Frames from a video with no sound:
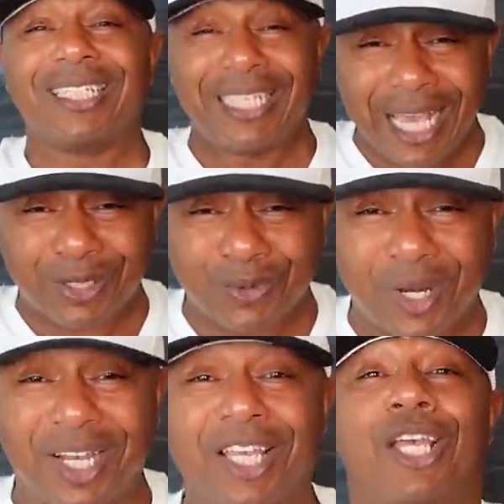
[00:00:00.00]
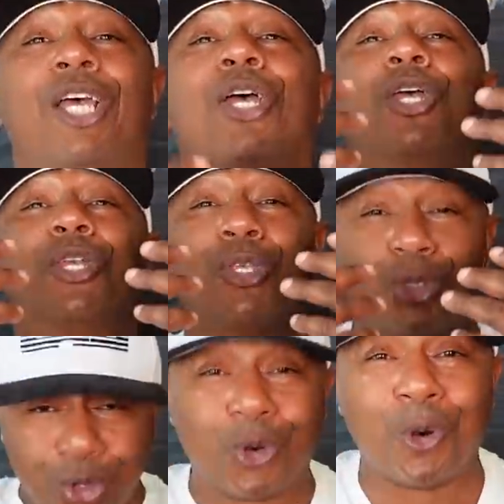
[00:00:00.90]
guess what?
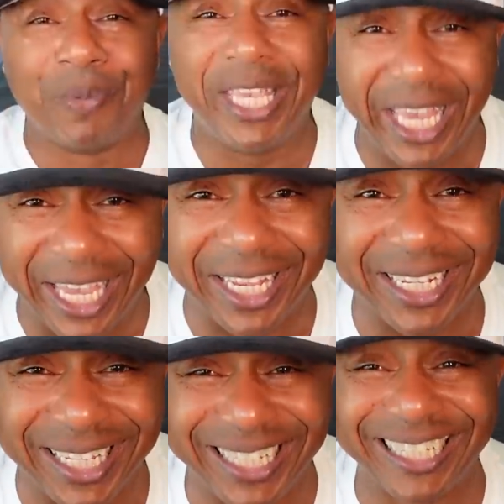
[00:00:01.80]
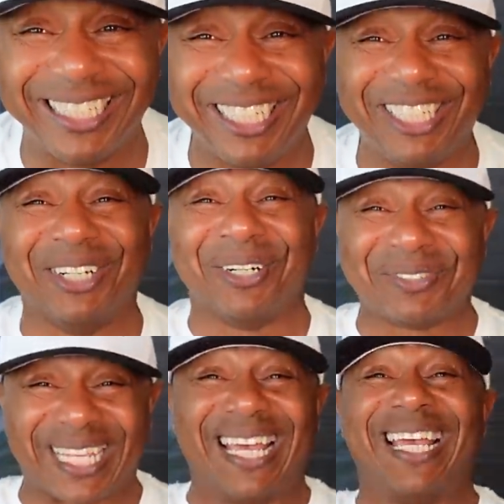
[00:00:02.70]
You gonna be hit. you know what
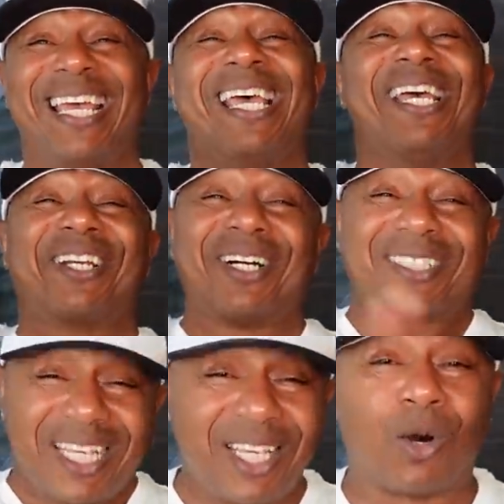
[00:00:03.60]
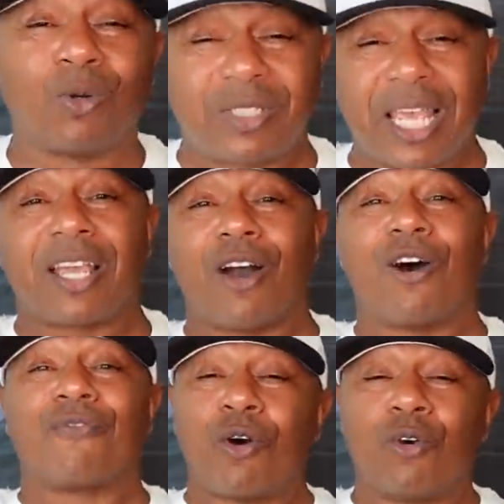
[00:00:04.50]
I'm saying? Cause he gonna take
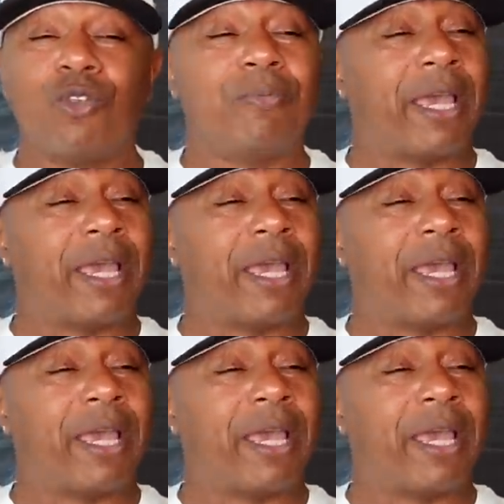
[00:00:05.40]
off on you,